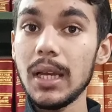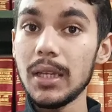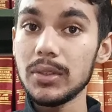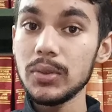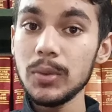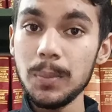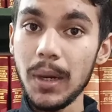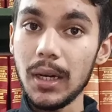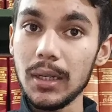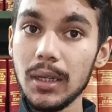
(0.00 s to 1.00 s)
Azure
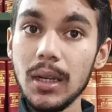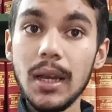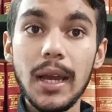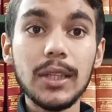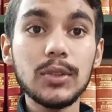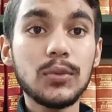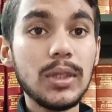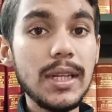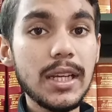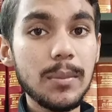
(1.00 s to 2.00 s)
Power has
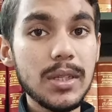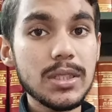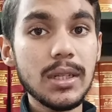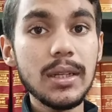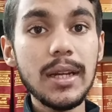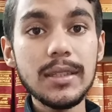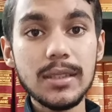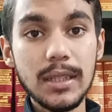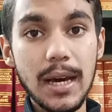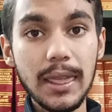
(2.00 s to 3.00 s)
fully commissioned its
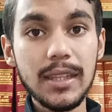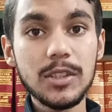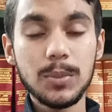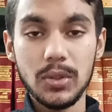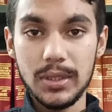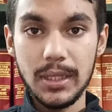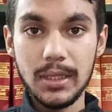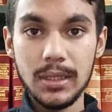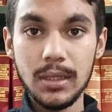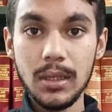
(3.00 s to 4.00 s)
largest
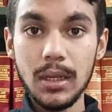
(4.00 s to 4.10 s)
project,